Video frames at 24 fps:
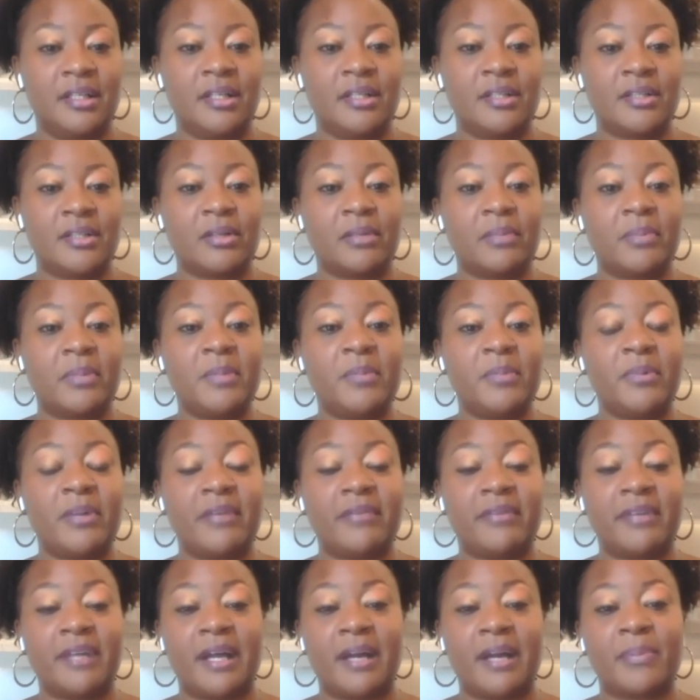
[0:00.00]
so that people
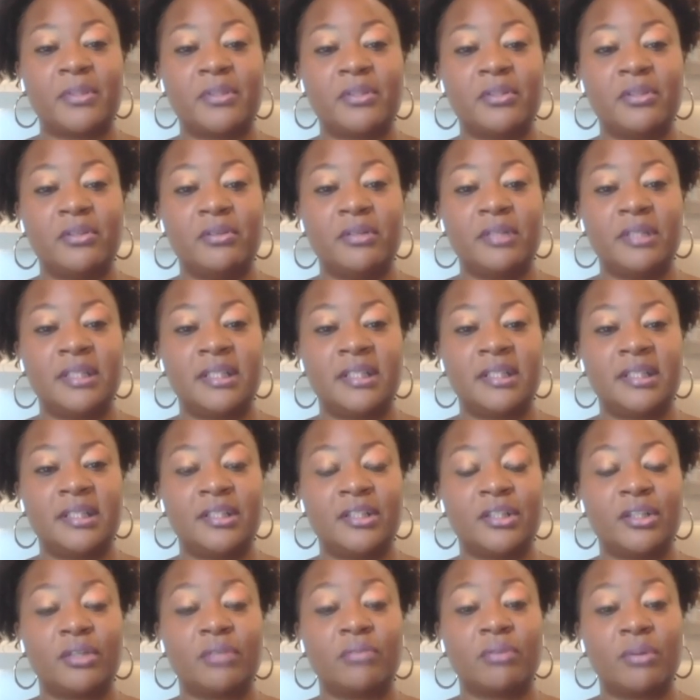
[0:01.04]
have an opportunity
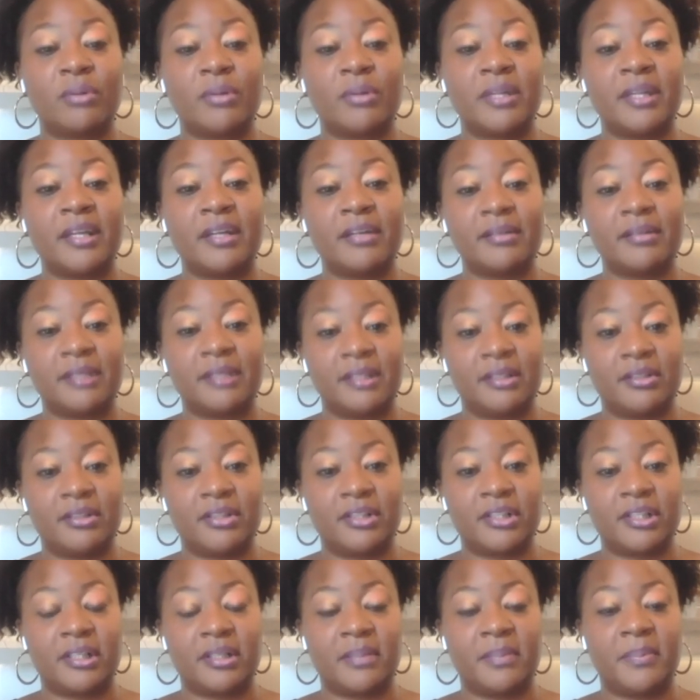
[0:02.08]
to grow in their
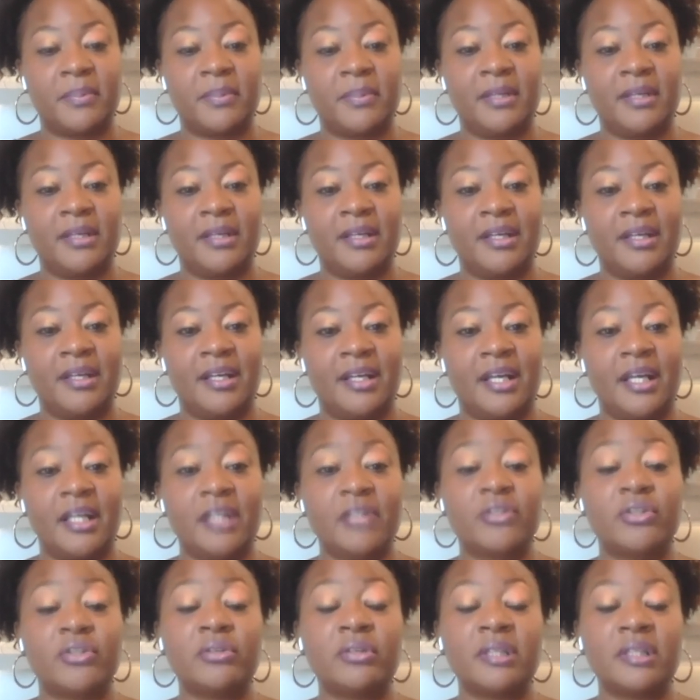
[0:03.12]
leadership
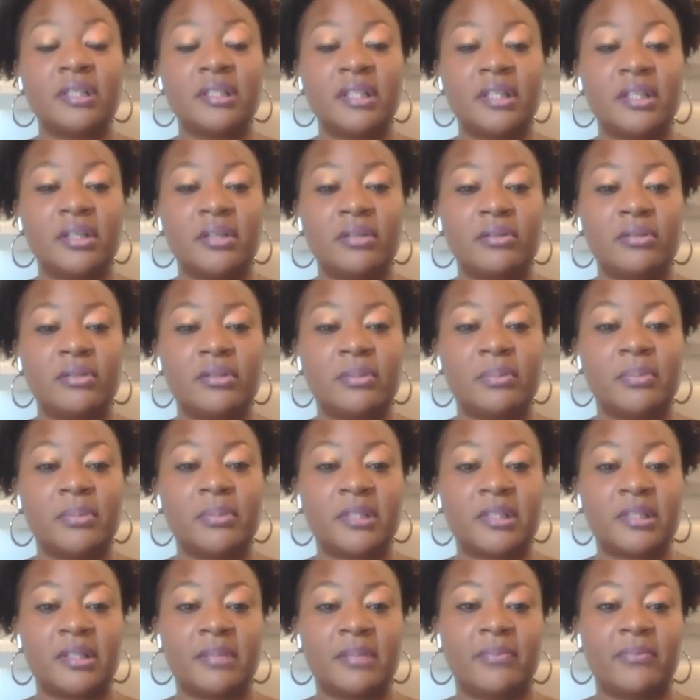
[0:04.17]
as you continue to
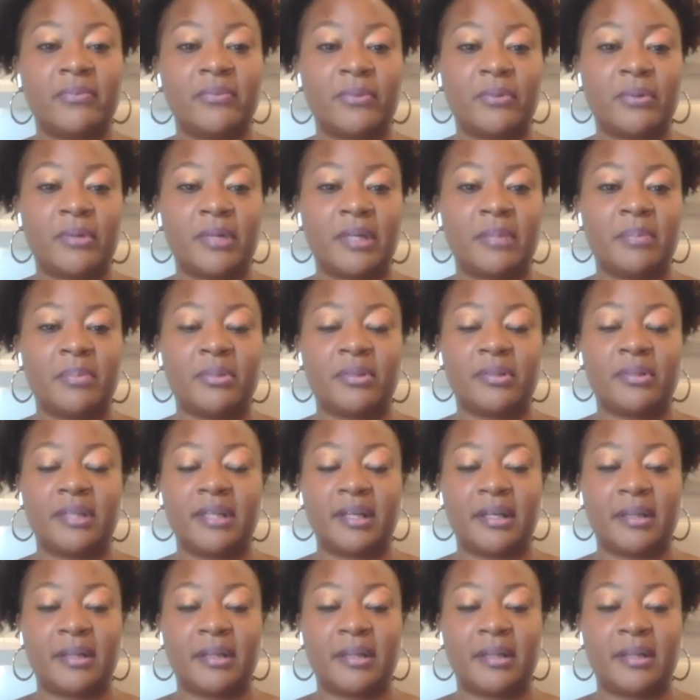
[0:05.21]
push them forward and build their